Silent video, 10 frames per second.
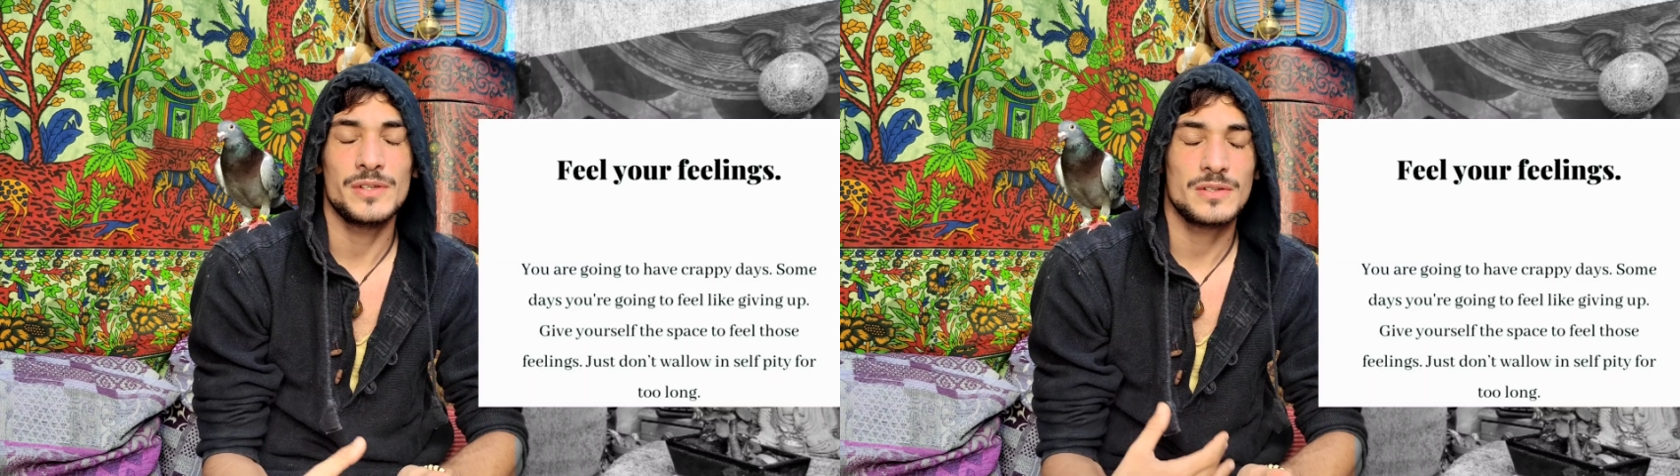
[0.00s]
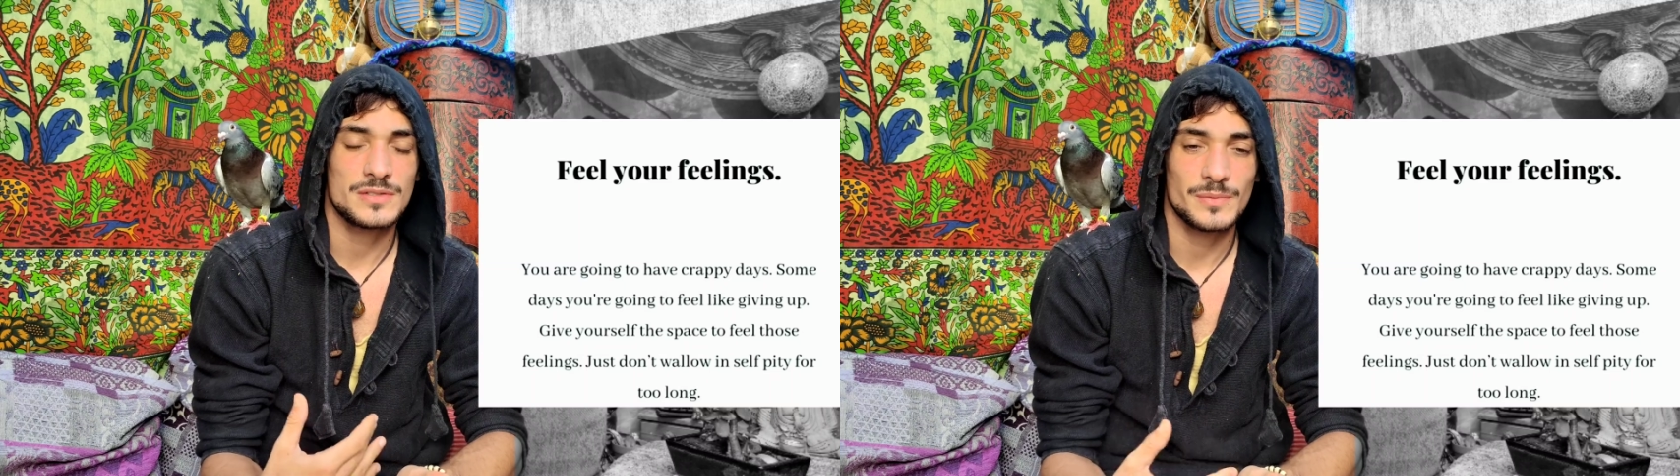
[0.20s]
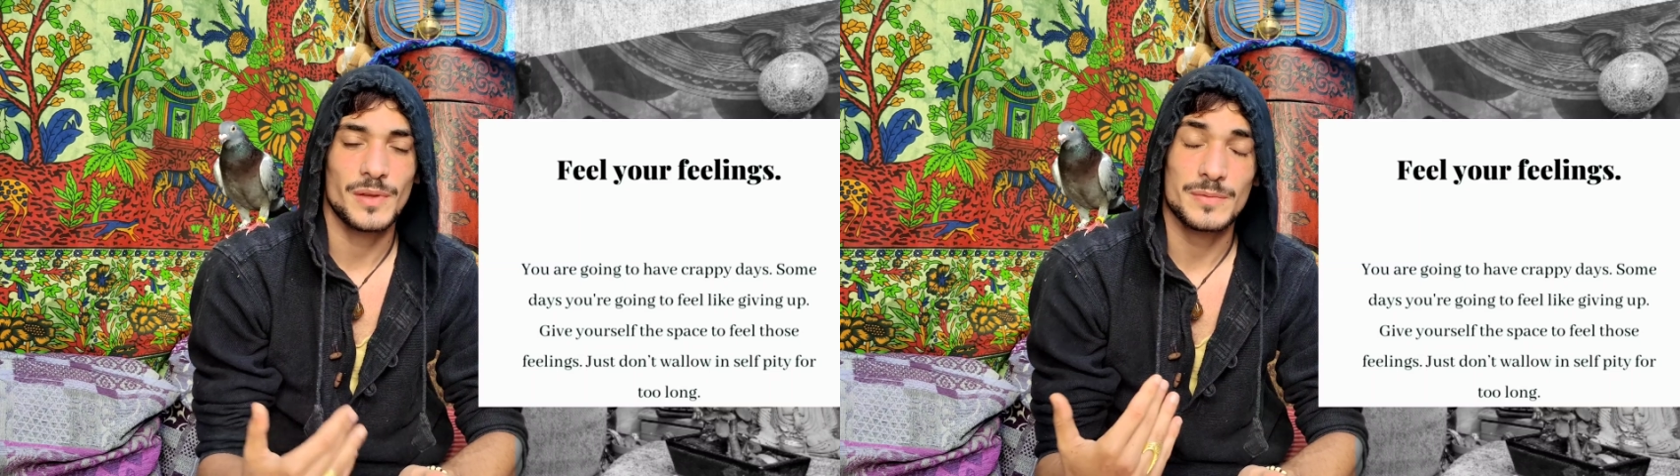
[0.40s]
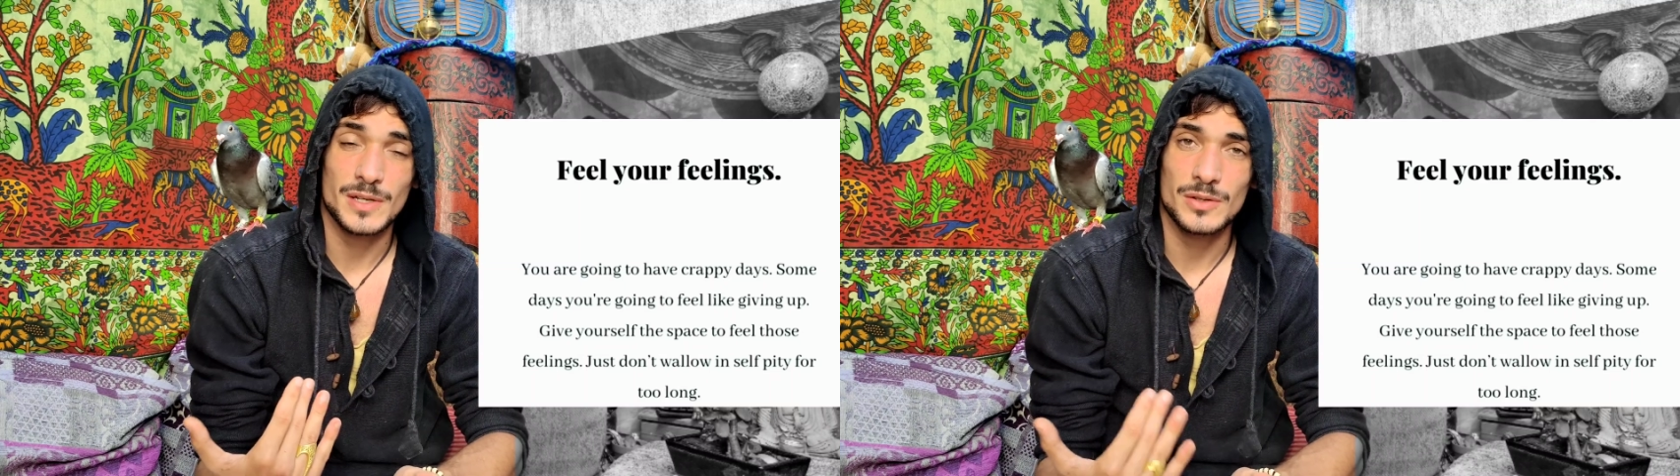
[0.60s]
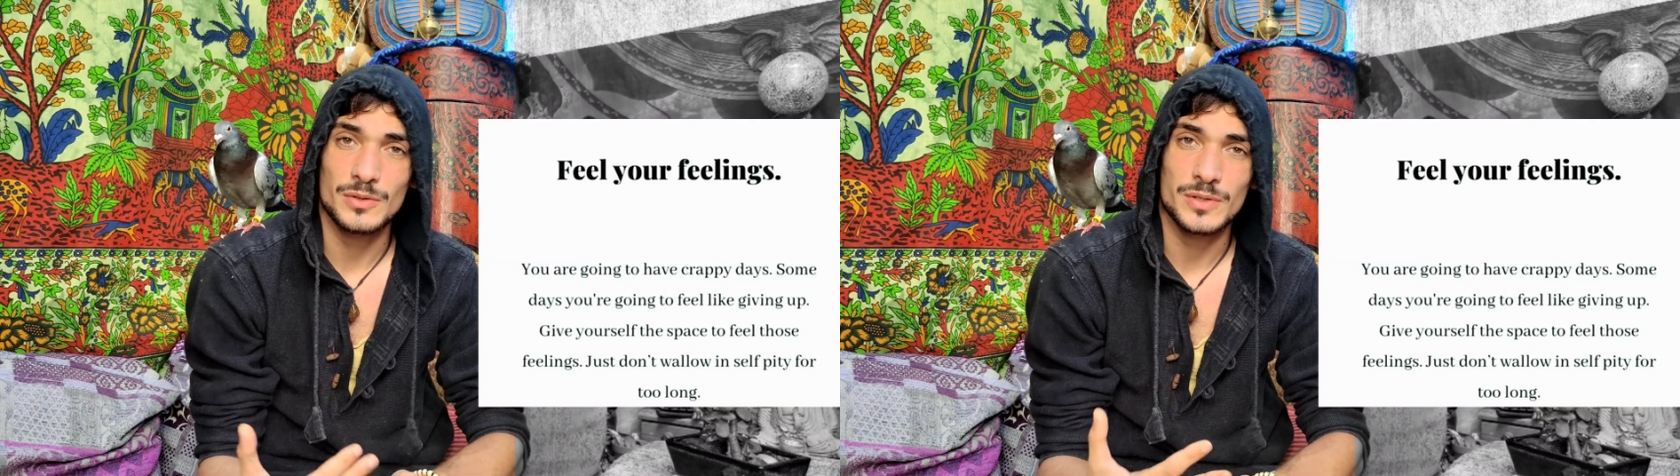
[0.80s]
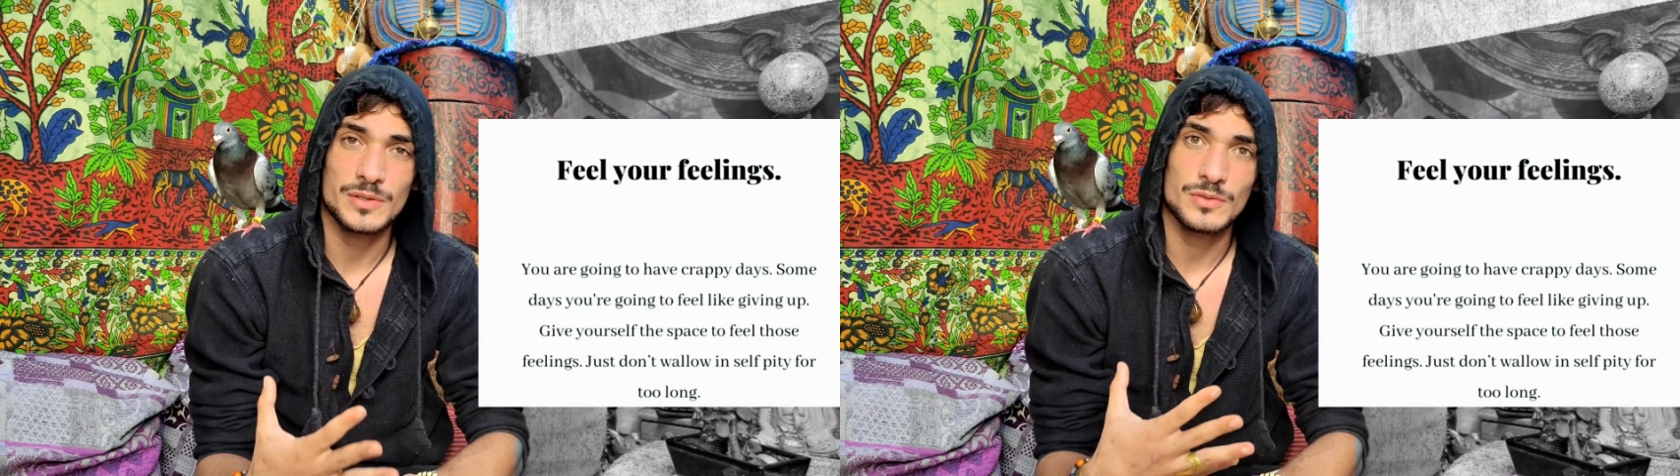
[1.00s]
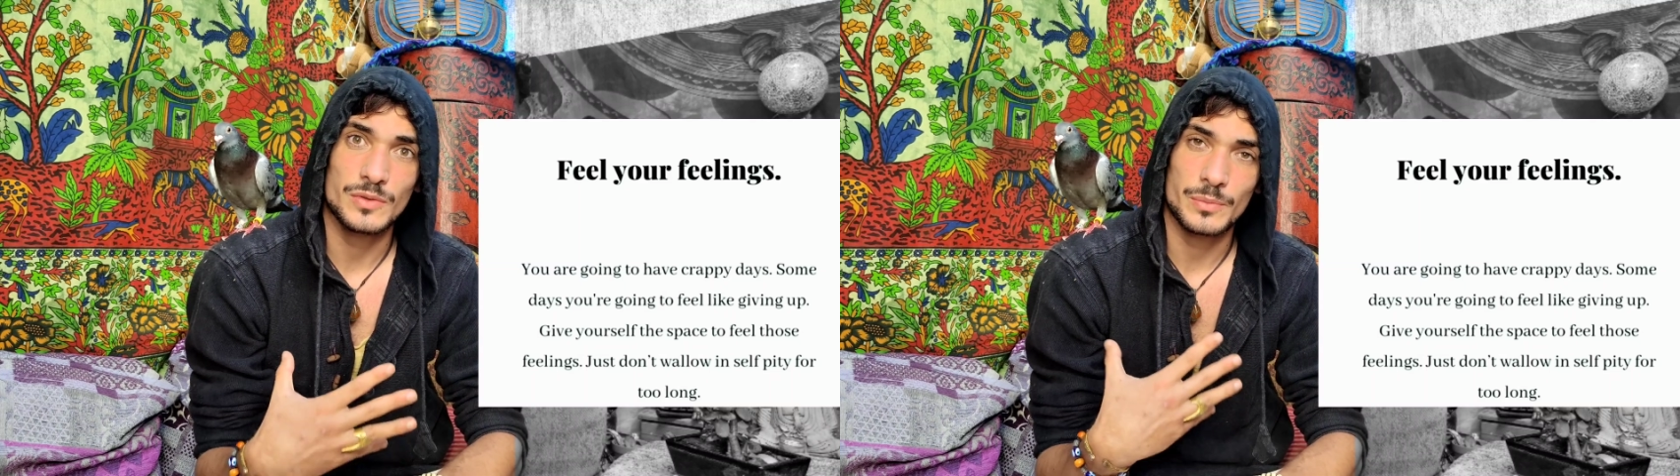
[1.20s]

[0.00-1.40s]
because sometimes I do it to